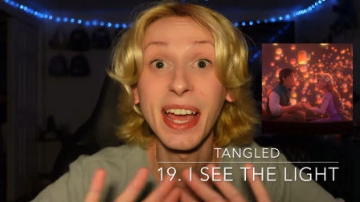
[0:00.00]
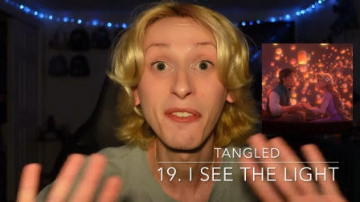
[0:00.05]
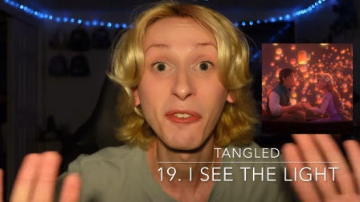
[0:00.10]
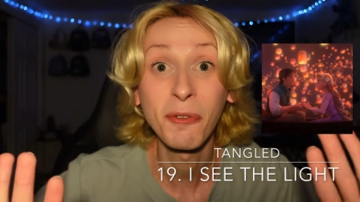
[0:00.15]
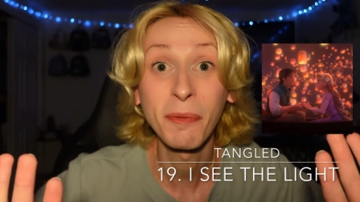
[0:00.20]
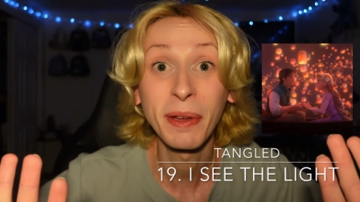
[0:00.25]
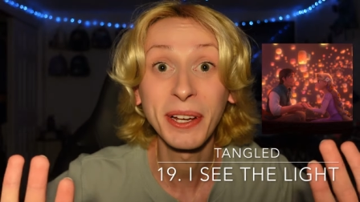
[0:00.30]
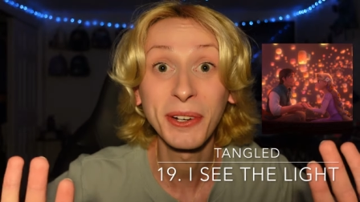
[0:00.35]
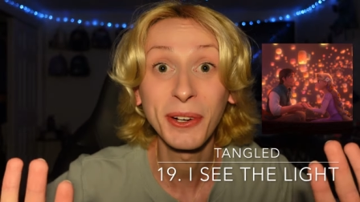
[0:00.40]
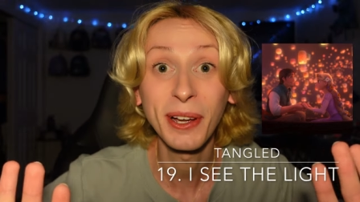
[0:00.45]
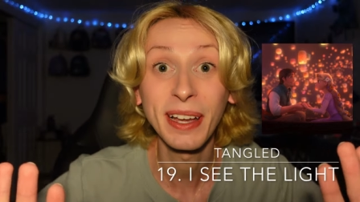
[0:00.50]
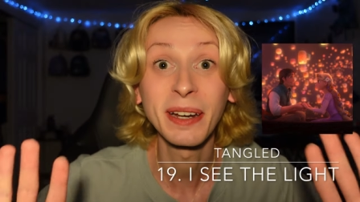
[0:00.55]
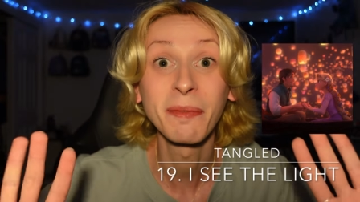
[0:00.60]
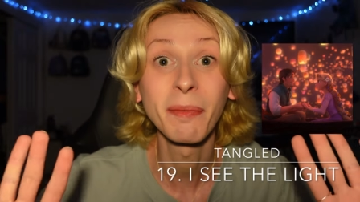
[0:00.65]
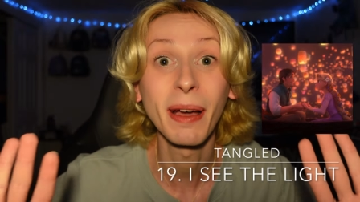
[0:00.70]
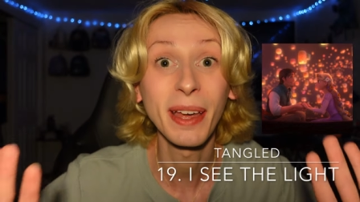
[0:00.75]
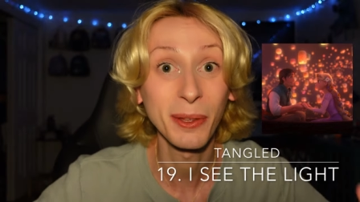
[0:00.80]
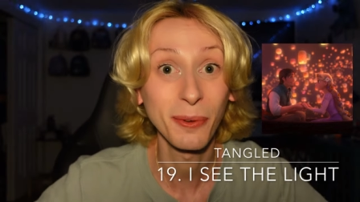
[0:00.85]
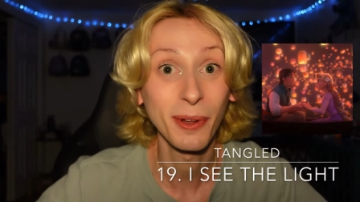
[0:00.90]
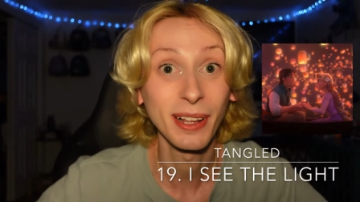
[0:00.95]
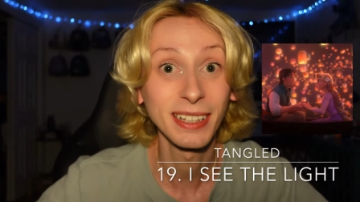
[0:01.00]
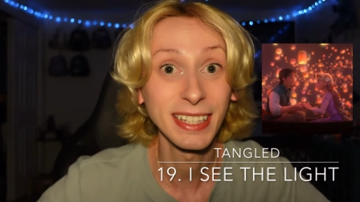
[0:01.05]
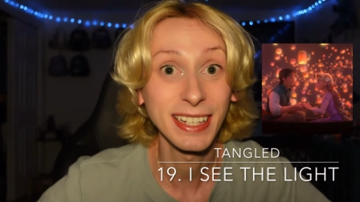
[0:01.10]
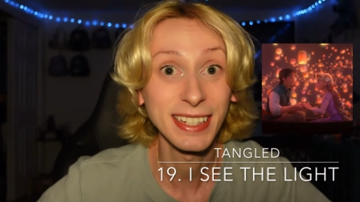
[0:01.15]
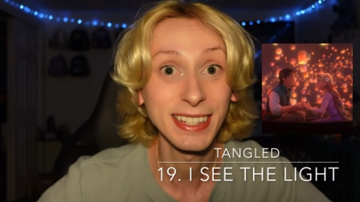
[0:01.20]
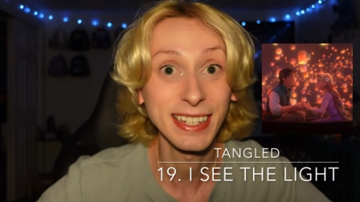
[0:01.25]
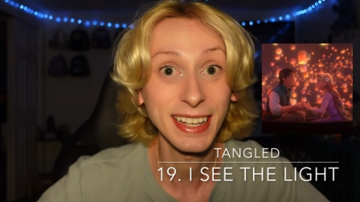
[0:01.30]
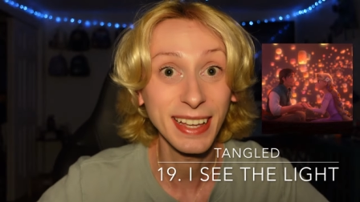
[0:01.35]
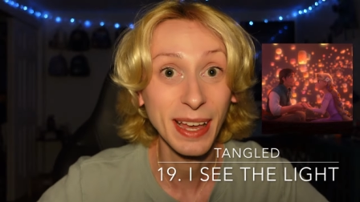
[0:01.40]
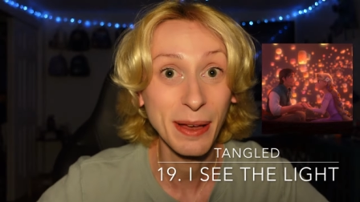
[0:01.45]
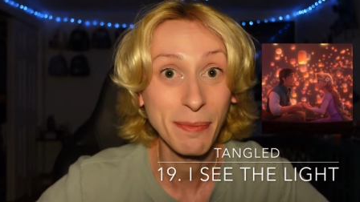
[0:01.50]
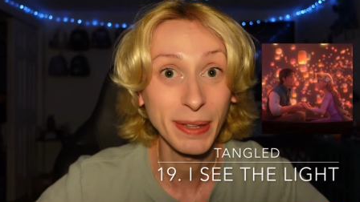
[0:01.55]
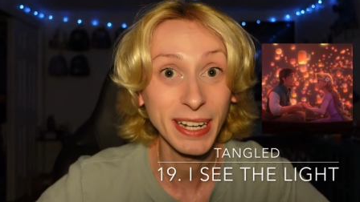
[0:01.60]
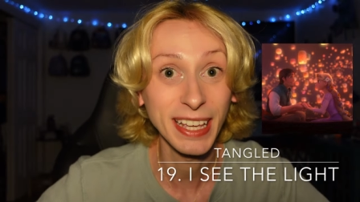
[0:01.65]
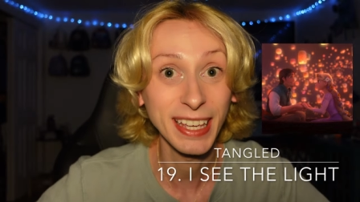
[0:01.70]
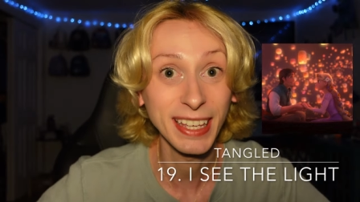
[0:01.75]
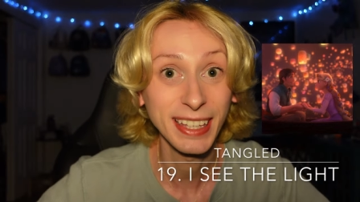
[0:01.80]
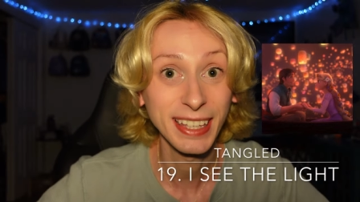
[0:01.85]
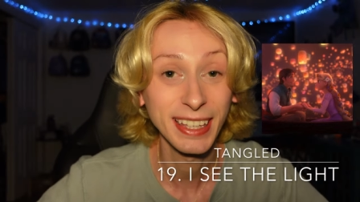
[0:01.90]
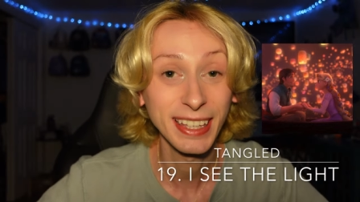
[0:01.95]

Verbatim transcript: ever been created by the Walt Disney Company.